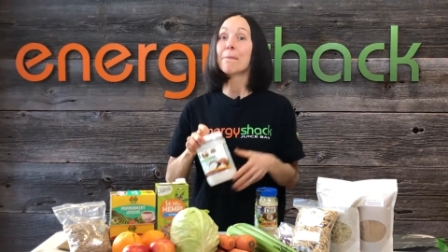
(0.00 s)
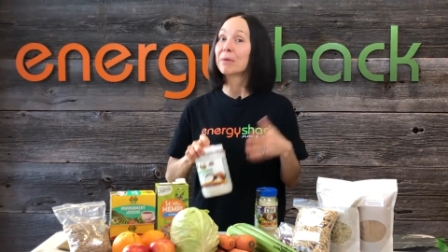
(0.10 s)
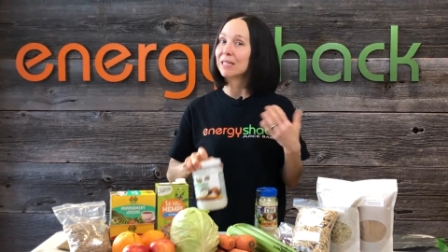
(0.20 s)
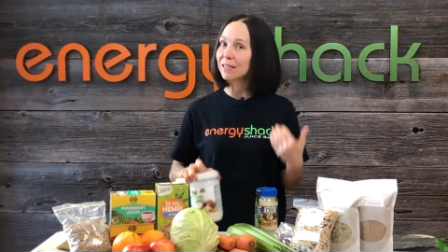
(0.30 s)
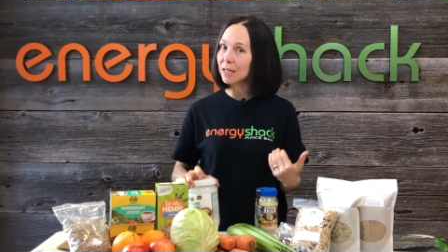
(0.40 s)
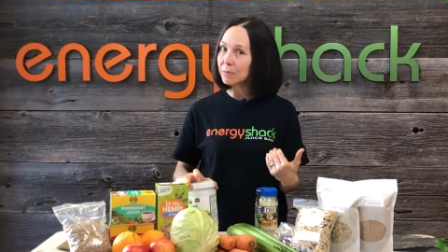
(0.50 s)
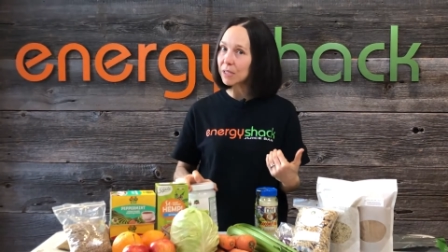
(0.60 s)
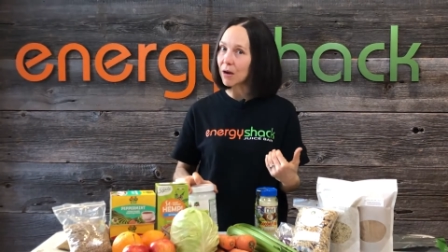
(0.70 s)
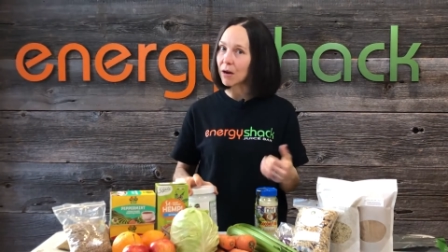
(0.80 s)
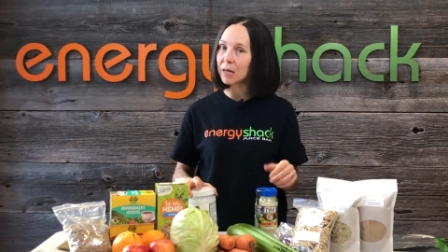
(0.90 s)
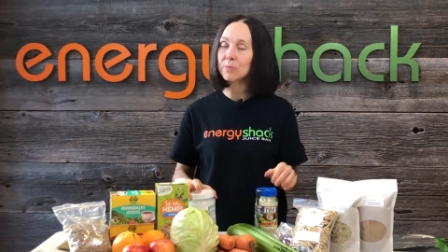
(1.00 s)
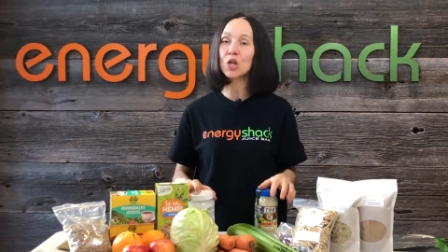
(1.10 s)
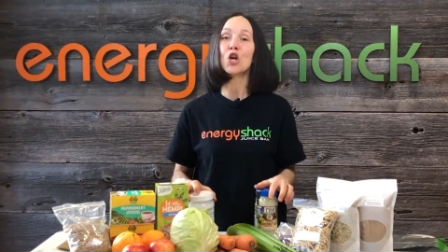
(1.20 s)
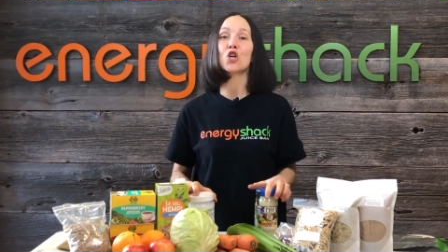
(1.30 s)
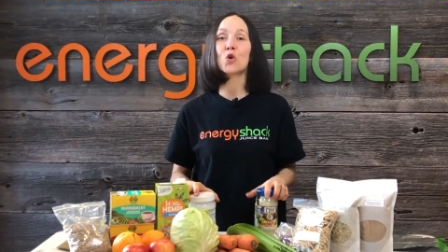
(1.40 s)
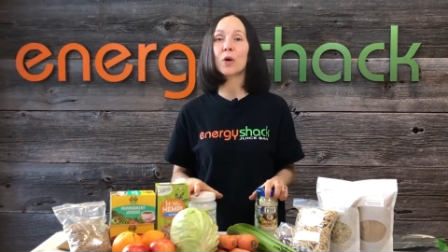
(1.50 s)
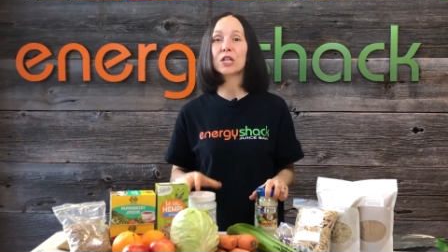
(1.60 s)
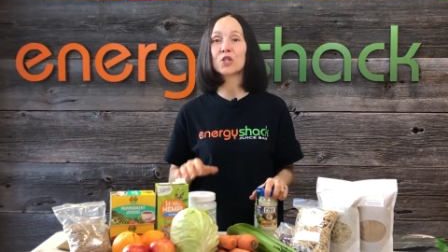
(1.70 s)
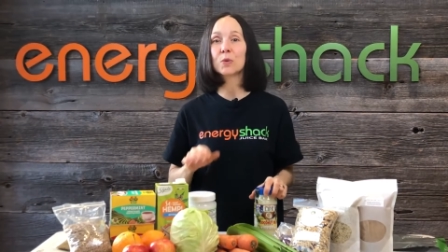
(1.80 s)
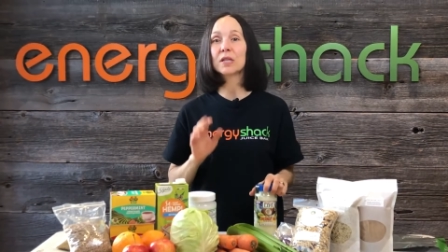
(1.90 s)
But sometimes you
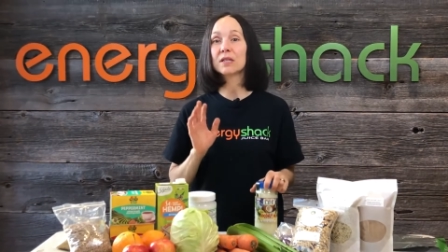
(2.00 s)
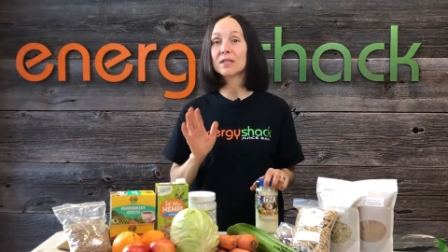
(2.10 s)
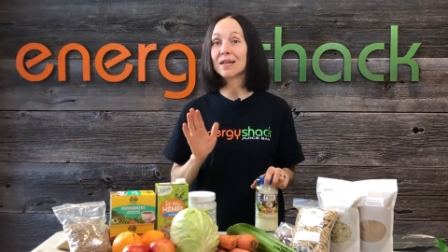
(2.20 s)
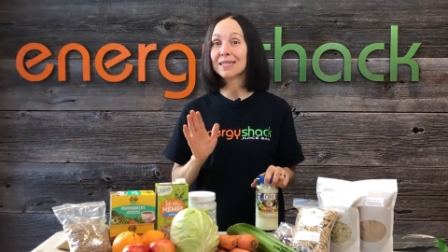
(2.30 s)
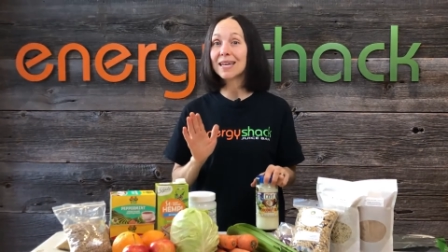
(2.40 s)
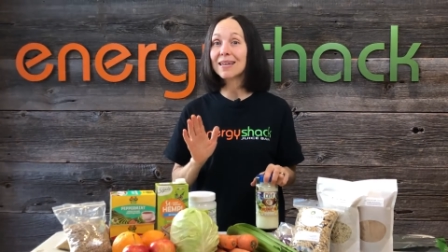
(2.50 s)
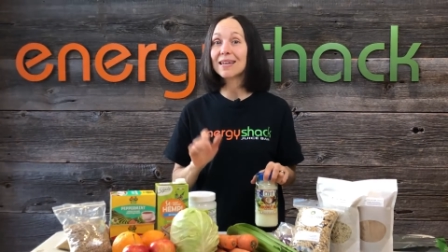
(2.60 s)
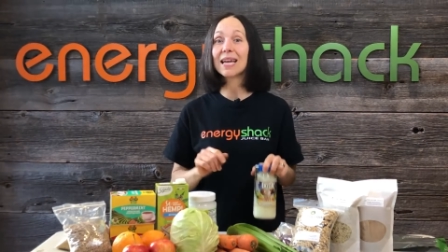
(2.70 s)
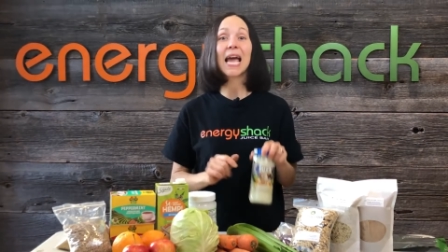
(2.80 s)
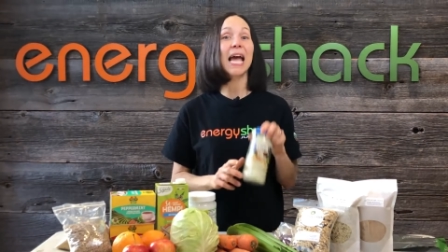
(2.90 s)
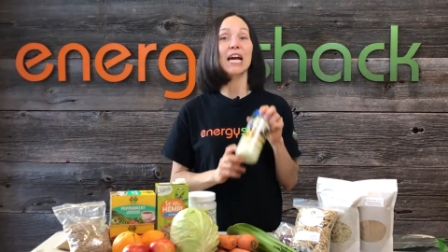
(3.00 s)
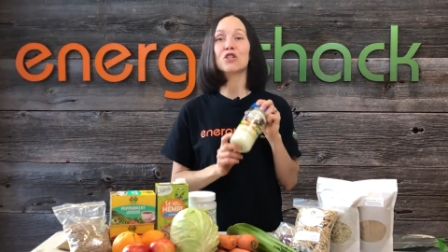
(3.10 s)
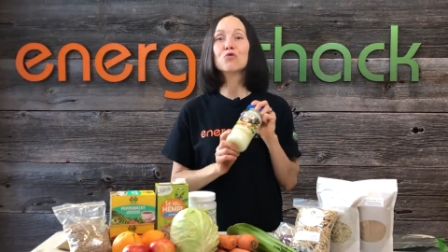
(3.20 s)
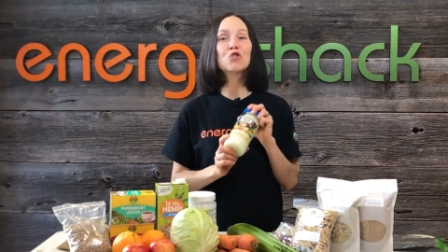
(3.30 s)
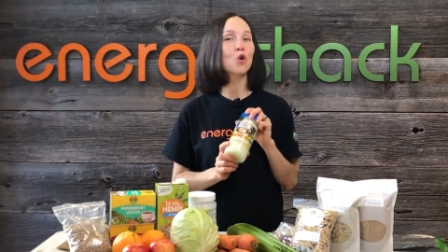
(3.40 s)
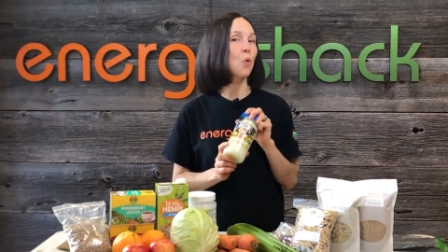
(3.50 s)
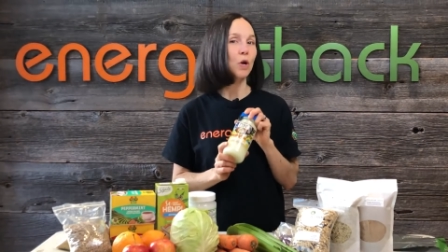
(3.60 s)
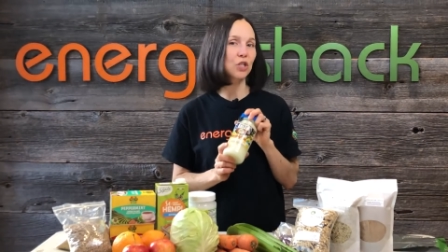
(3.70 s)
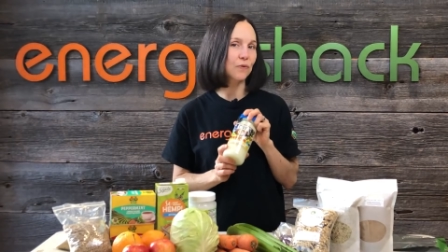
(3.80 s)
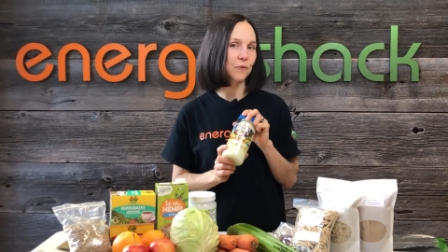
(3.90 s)
want to do a little sauteing and you don't
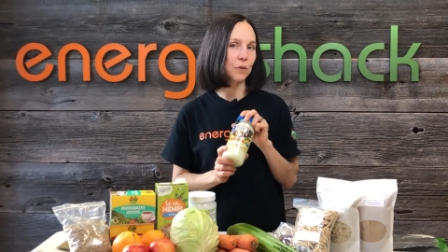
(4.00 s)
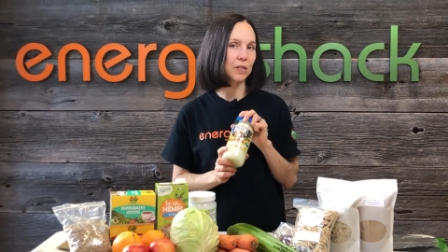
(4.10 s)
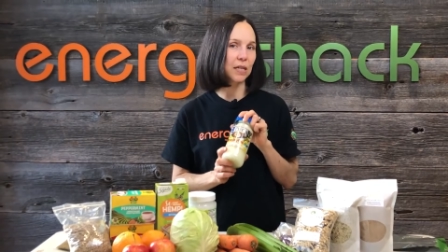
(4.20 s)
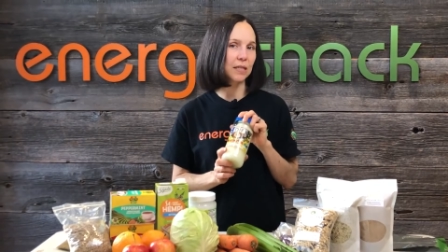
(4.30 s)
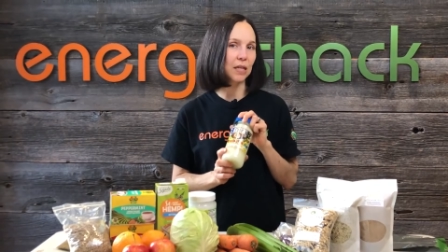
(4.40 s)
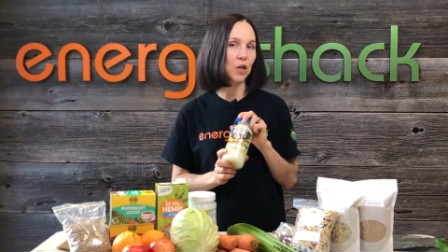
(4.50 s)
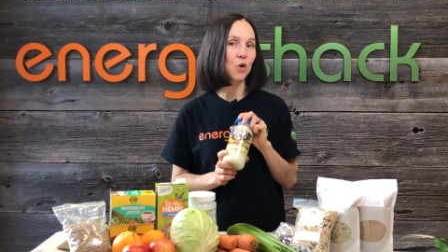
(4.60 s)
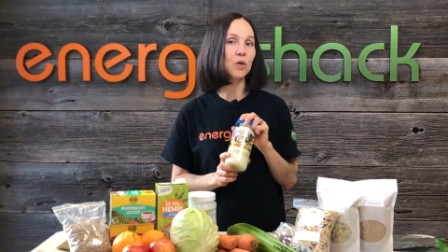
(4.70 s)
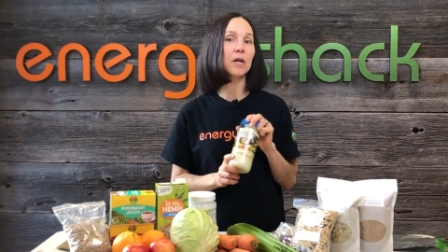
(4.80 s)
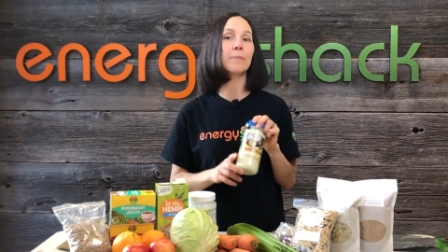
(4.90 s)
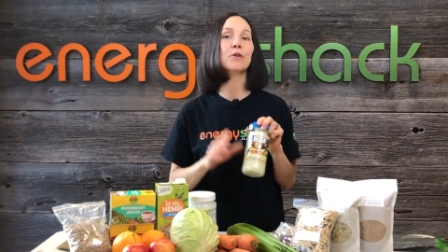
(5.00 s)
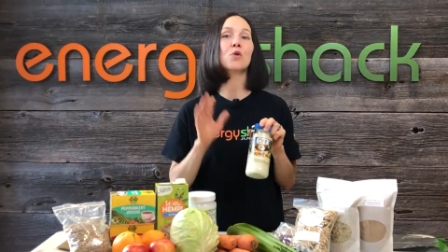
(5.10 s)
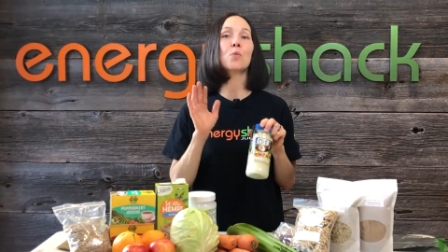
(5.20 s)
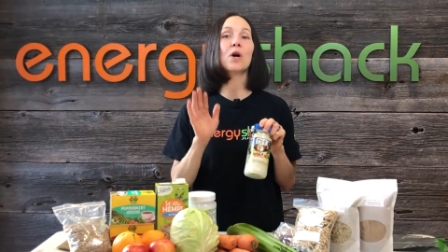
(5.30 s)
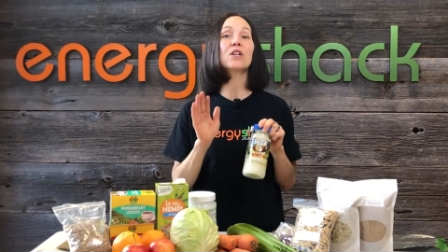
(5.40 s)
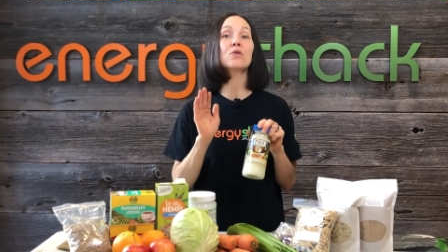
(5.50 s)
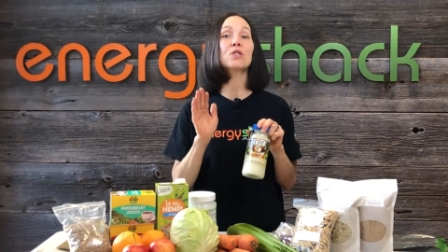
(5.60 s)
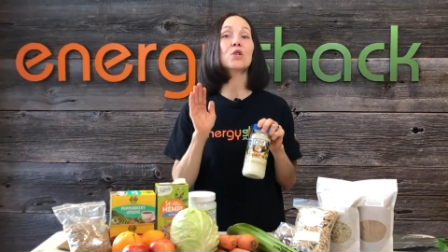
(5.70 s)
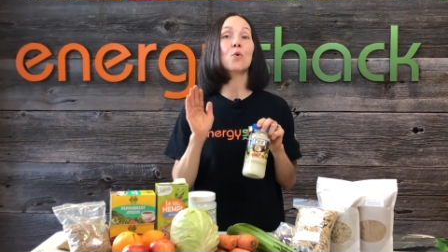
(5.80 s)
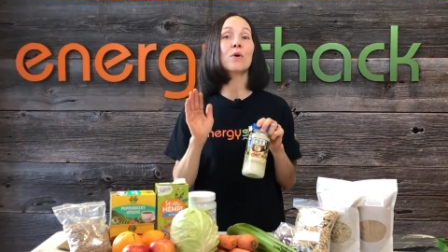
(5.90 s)
want your food to taste like coconut, but you want to
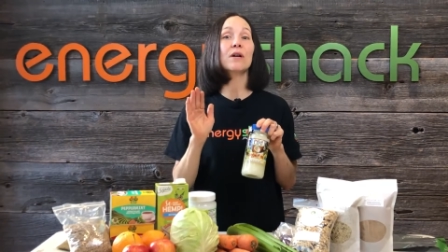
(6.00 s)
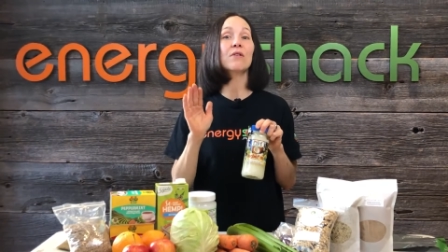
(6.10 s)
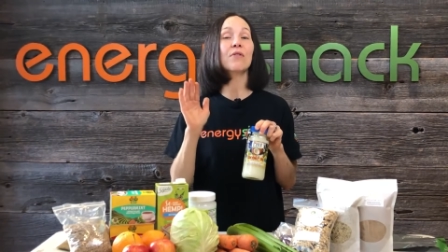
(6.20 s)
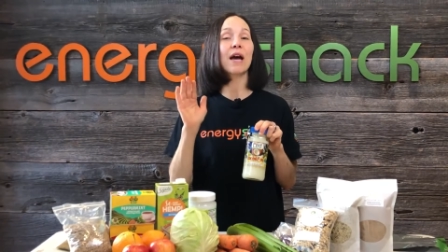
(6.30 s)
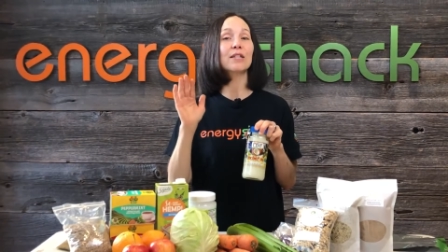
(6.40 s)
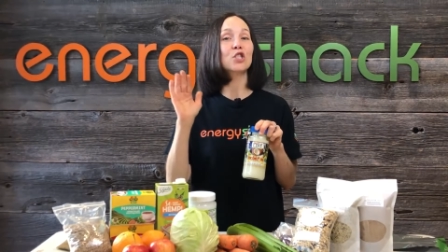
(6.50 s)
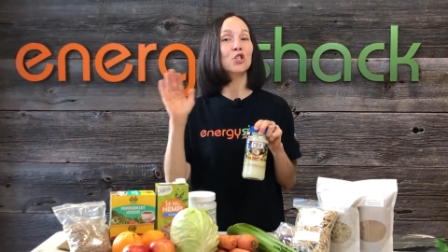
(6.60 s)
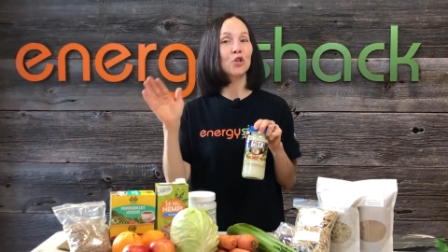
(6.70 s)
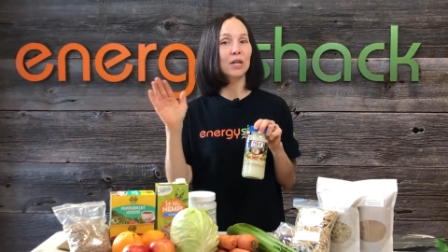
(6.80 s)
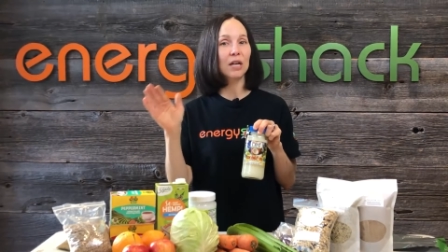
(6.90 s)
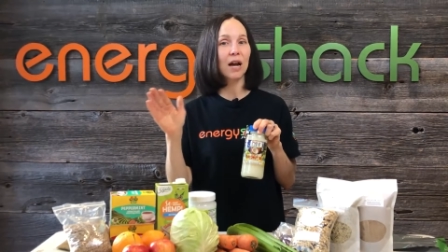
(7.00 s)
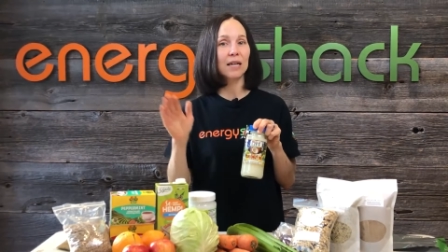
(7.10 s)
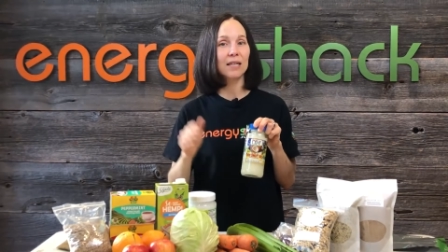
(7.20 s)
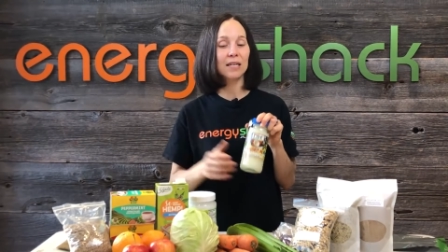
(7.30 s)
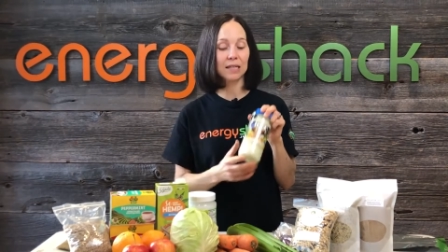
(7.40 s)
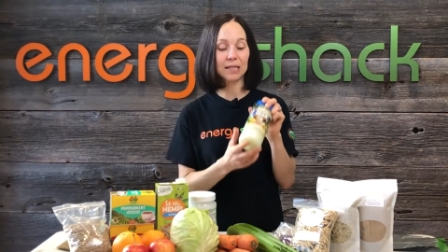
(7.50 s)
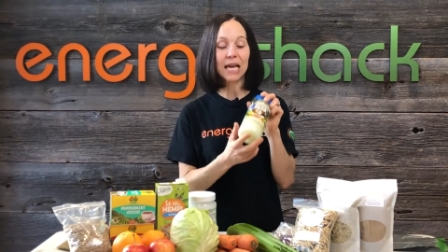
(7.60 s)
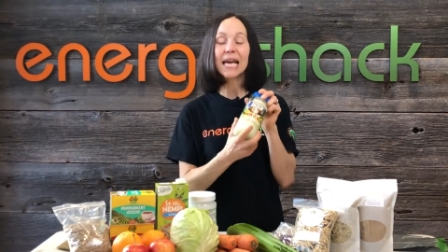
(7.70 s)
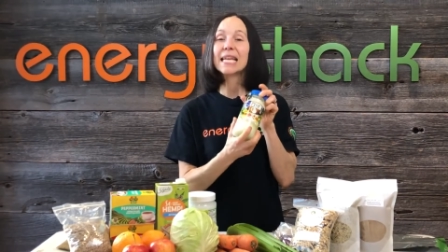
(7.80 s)
use an oil that's good at high heats.